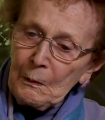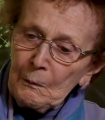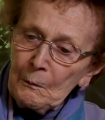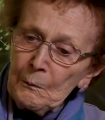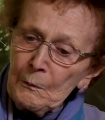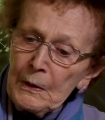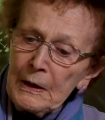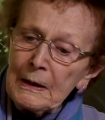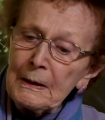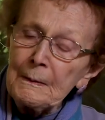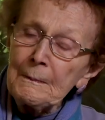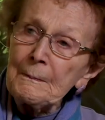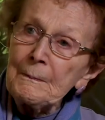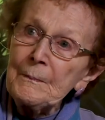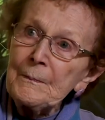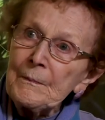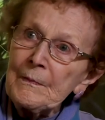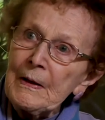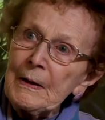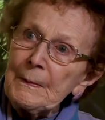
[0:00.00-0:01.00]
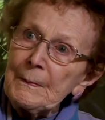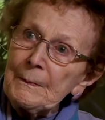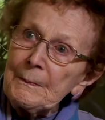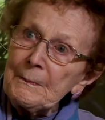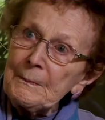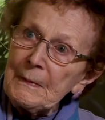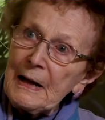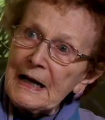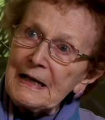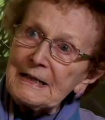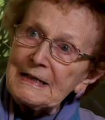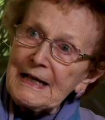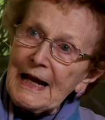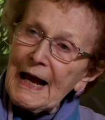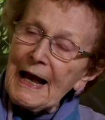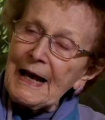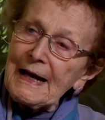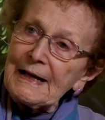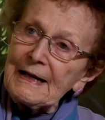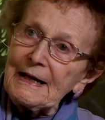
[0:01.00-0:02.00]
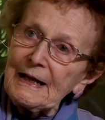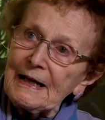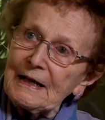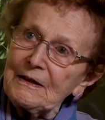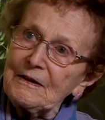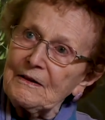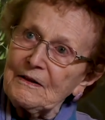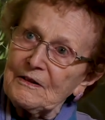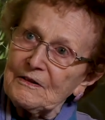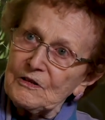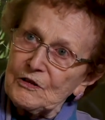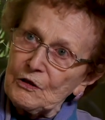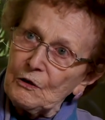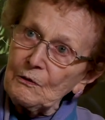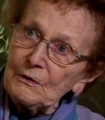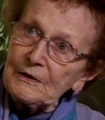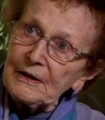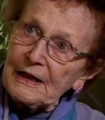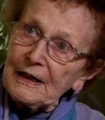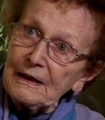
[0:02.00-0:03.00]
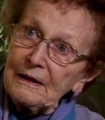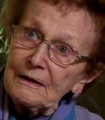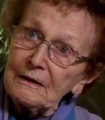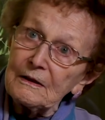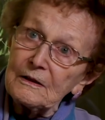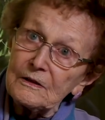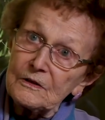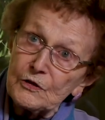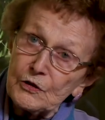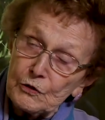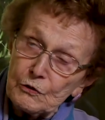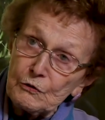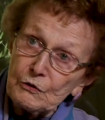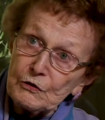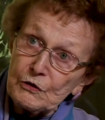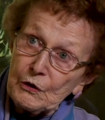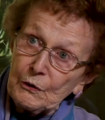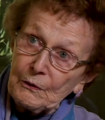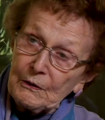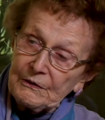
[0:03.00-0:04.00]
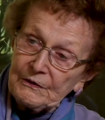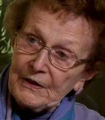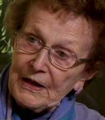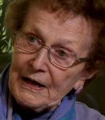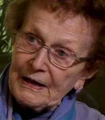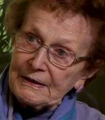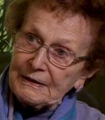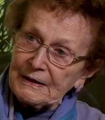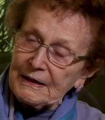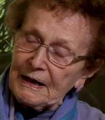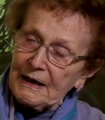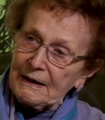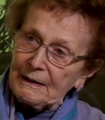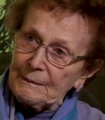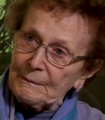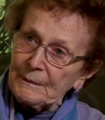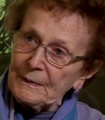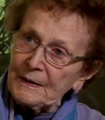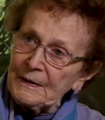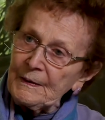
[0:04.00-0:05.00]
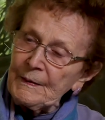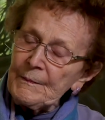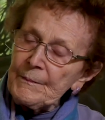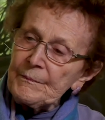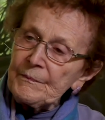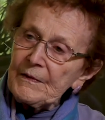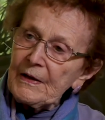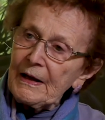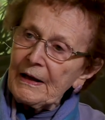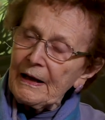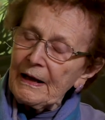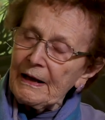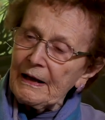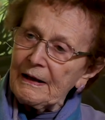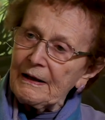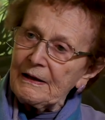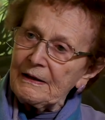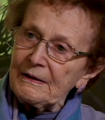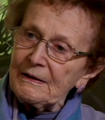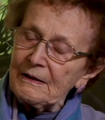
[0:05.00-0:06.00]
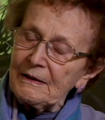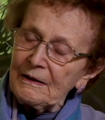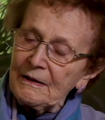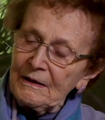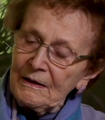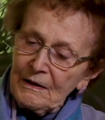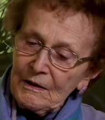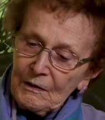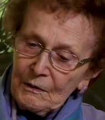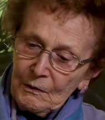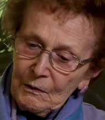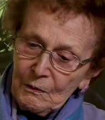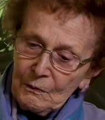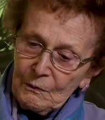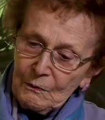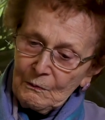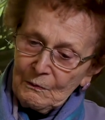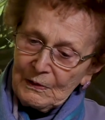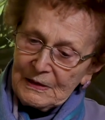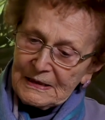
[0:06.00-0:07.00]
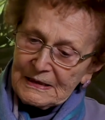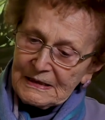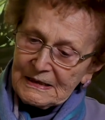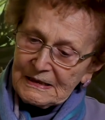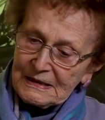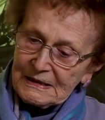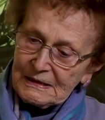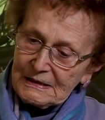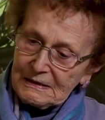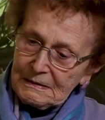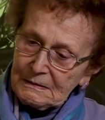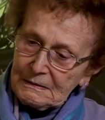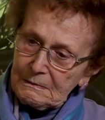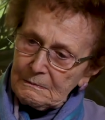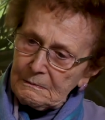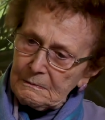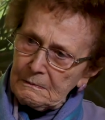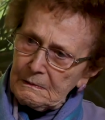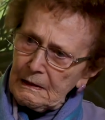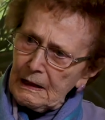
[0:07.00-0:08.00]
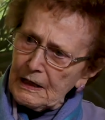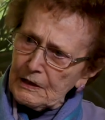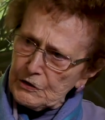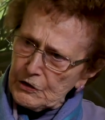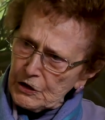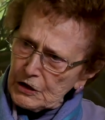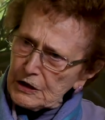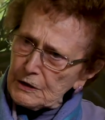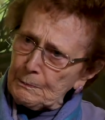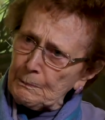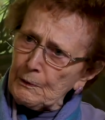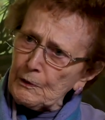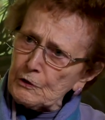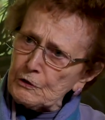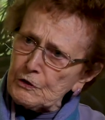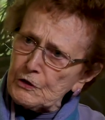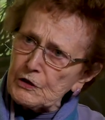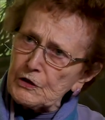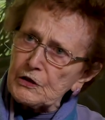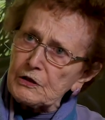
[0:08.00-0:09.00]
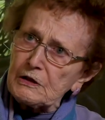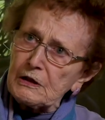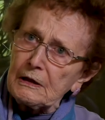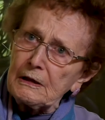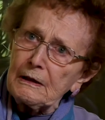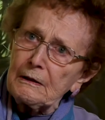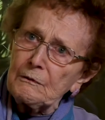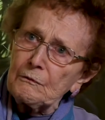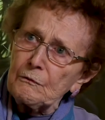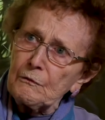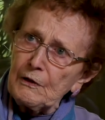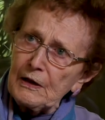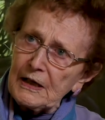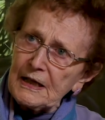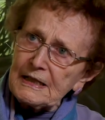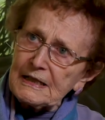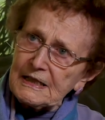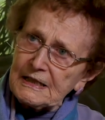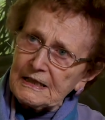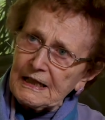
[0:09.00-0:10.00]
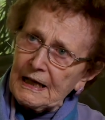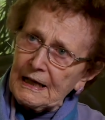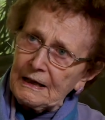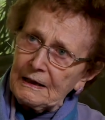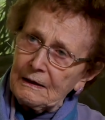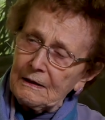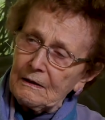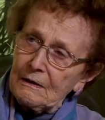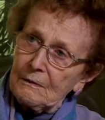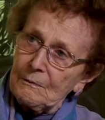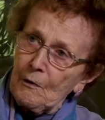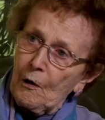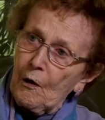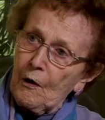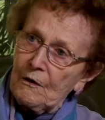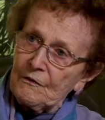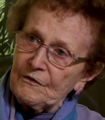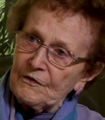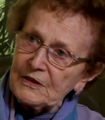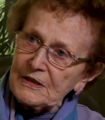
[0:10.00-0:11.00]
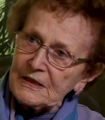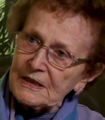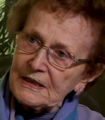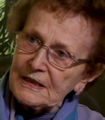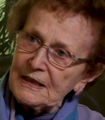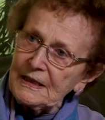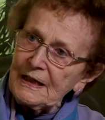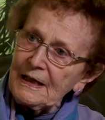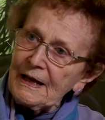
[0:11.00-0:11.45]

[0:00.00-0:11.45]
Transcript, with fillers: Well, my dad had sold a shoe store at that time and was had just purchased a real estate office